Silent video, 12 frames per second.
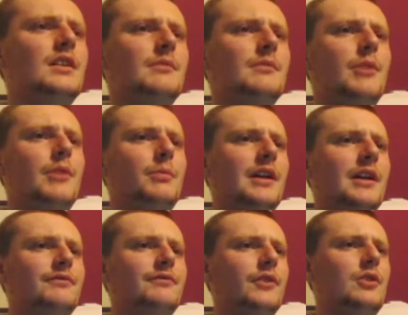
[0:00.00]
Ball played
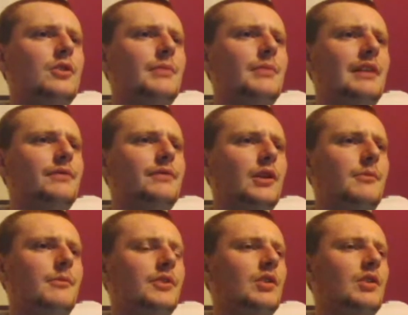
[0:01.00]
through by Fulham
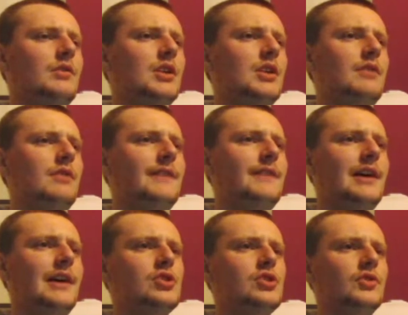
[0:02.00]
is only going to
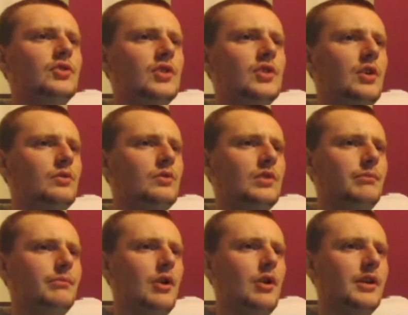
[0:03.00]
find John Stones
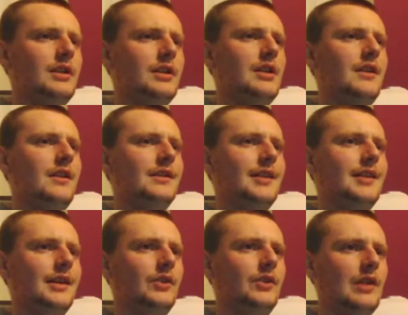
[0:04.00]
blocking the
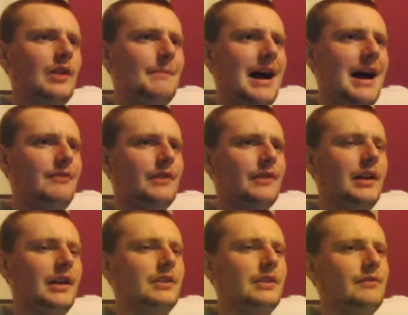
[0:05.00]
attacker's path,
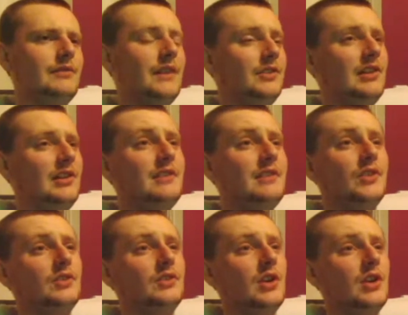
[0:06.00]
and in fact he leads
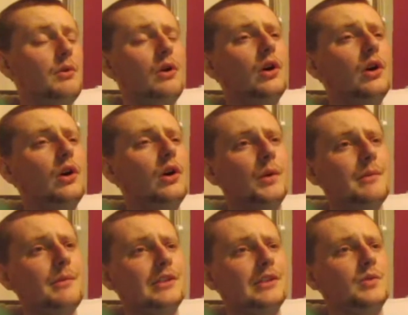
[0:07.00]
it to go all the way
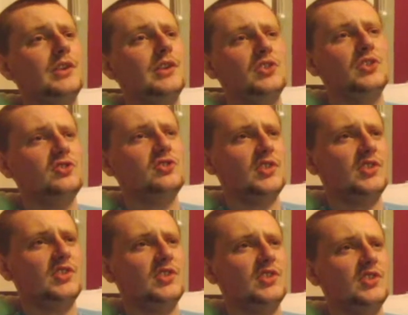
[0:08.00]
back to Ederson. Just going to
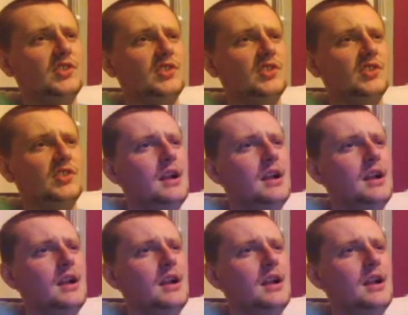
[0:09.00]
see a replay